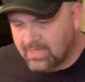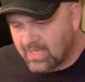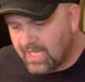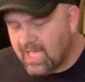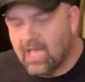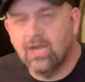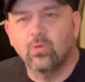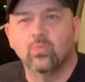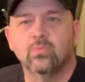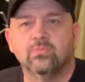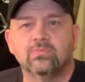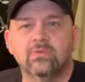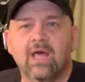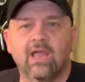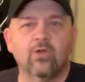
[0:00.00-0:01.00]
I
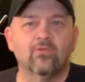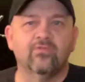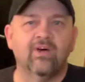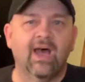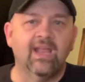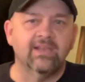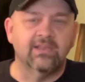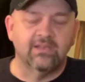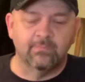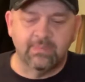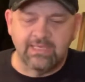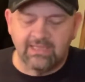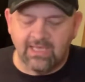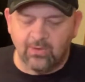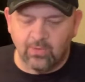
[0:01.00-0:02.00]
don't find it to be
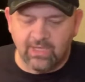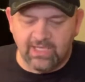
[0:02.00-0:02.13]
that way.